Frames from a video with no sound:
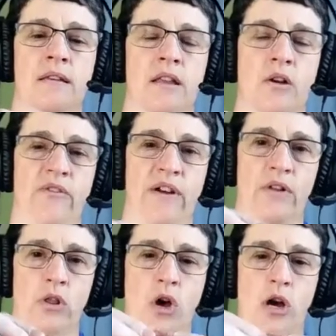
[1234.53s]
if I have a
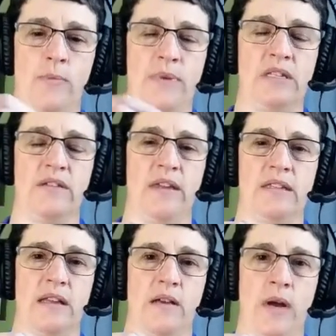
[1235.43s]
longer piece of this
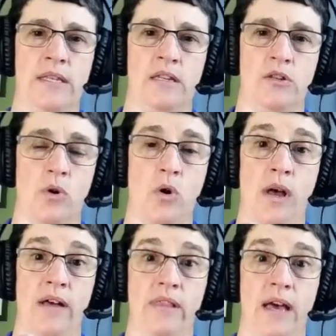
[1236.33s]
and I wind it into a coil, I
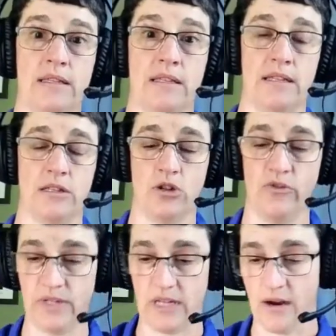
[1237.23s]
have lots and lots of
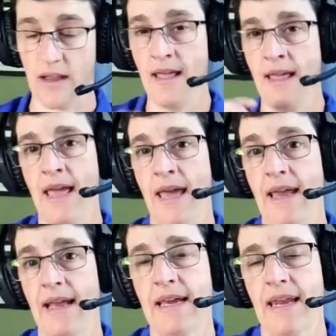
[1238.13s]
surface area, and
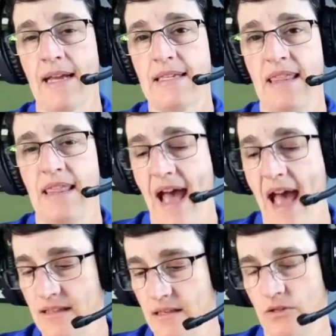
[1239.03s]
I connect
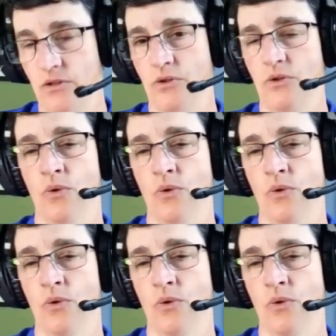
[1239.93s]
that to